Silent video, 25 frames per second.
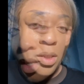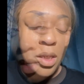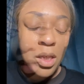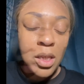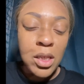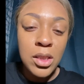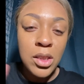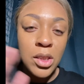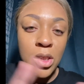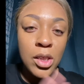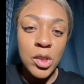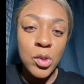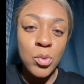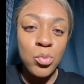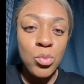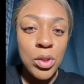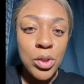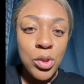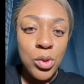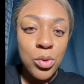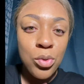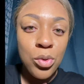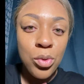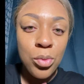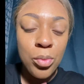Easy as 1,
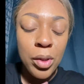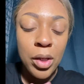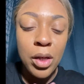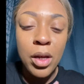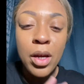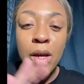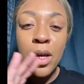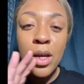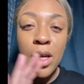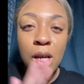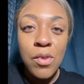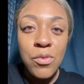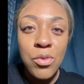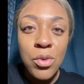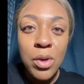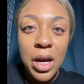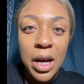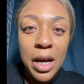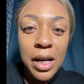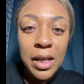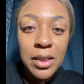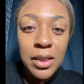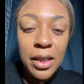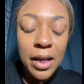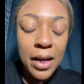2, 3. If you
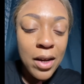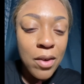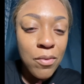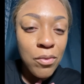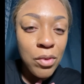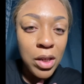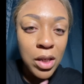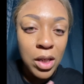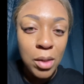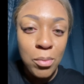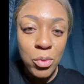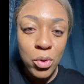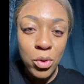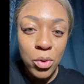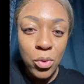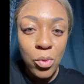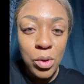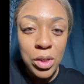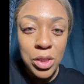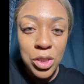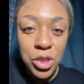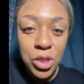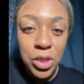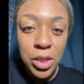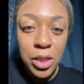guys have any more
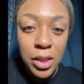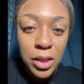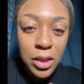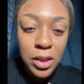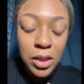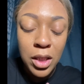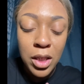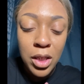questions,